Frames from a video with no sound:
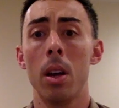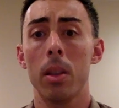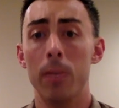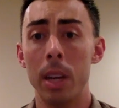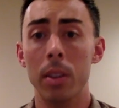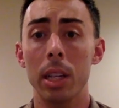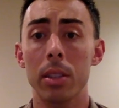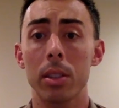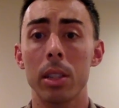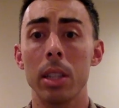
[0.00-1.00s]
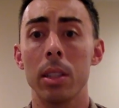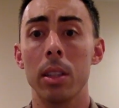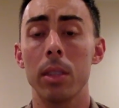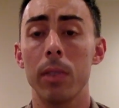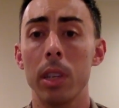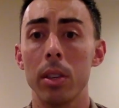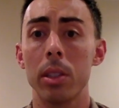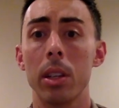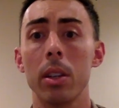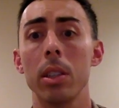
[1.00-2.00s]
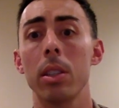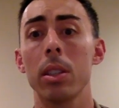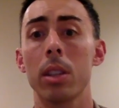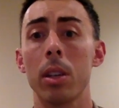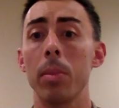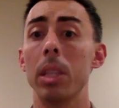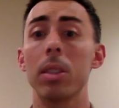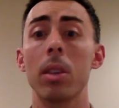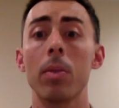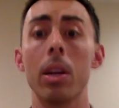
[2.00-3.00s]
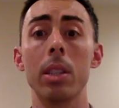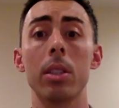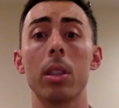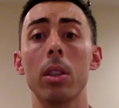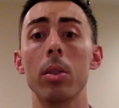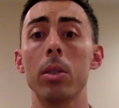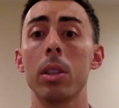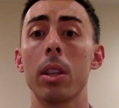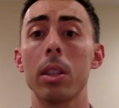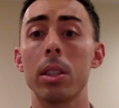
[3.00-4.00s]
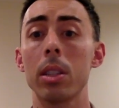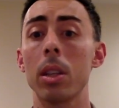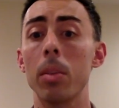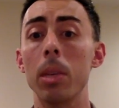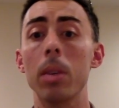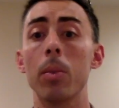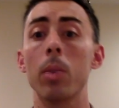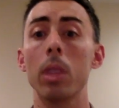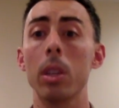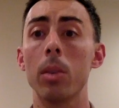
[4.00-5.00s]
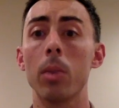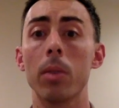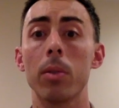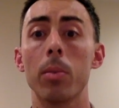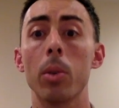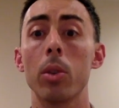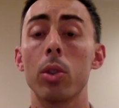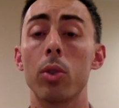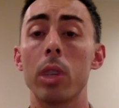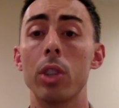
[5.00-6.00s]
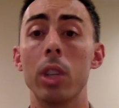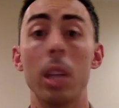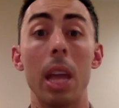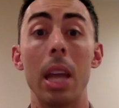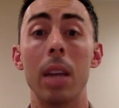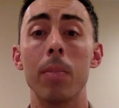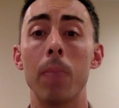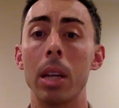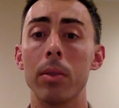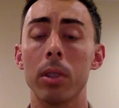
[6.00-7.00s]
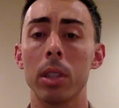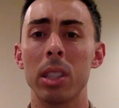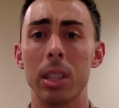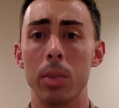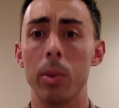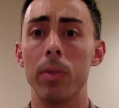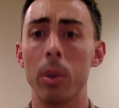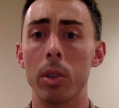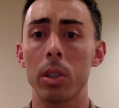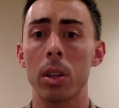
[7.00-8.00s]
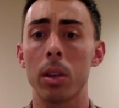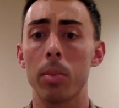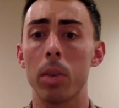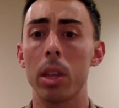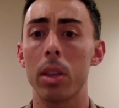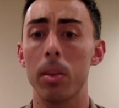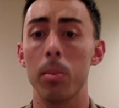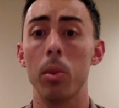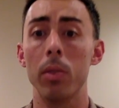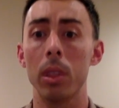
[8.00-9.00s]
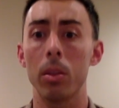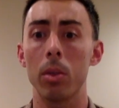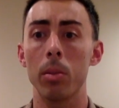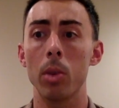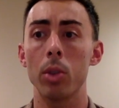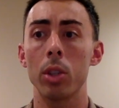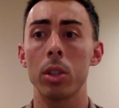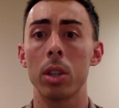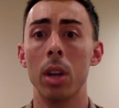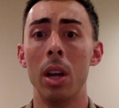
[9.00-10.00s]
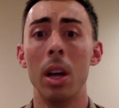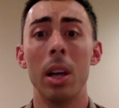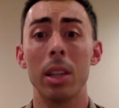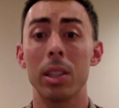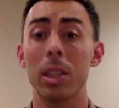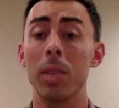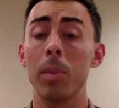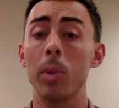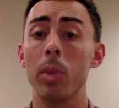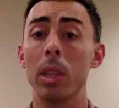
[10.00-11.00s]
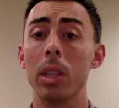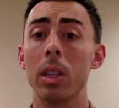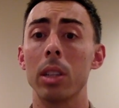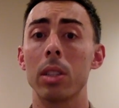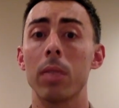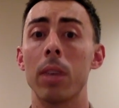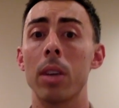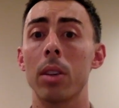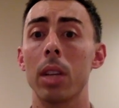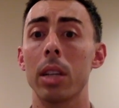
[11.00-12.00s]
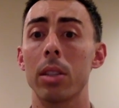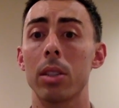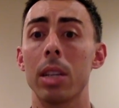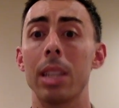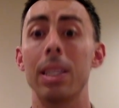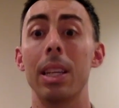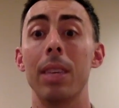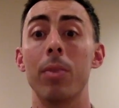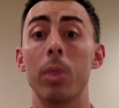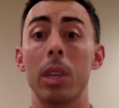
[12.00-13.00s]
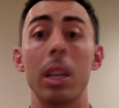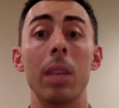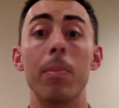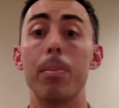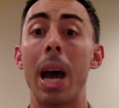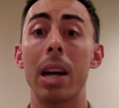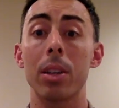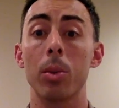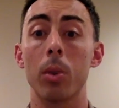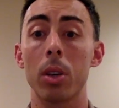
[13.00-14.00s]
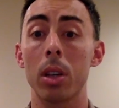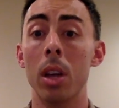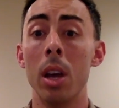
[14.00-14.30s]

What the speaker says: The final exercise in this video series is going to be sunrise salutes. Now this is going to be a really good one for both stretching and mindfulness as we focus on our breath moving through the motions. This is going to be really good as the final exercise if we're getting back to work,